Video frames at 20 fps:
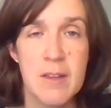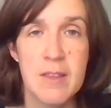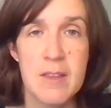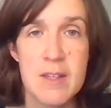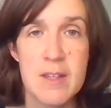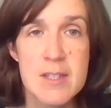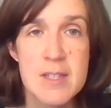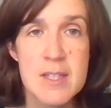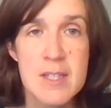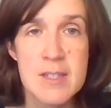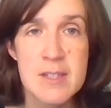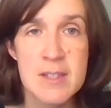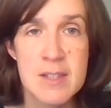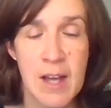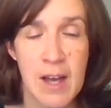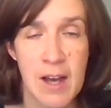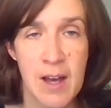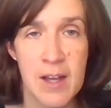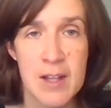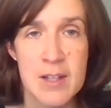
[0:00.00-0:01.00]
This is
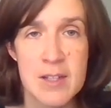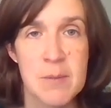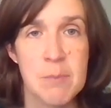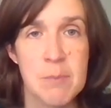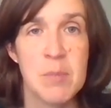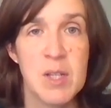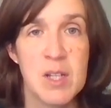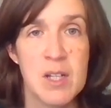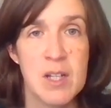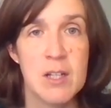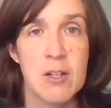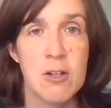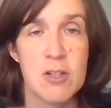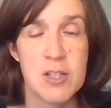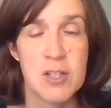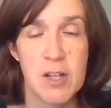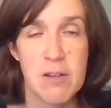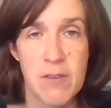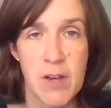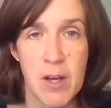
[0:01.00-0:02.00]
not beating
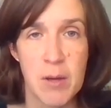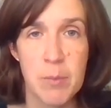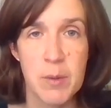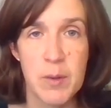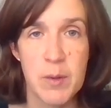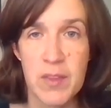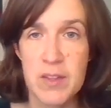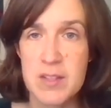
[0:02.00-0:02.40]
yourself up.